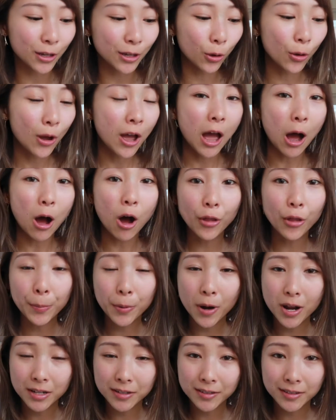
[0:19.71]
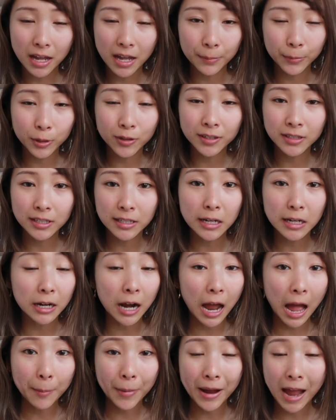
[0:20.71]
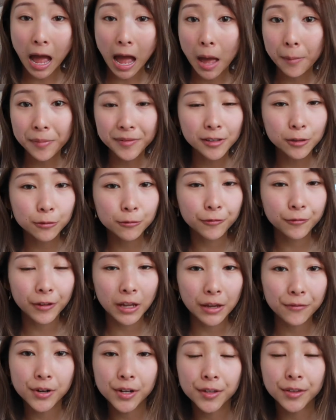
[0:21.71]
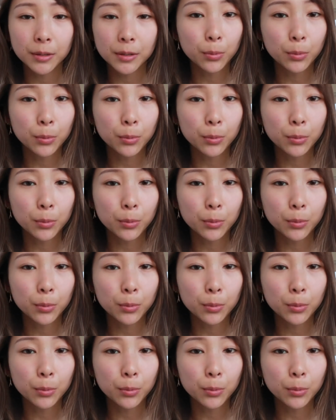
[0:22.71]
So all the products I'm using today are my absolute favorite.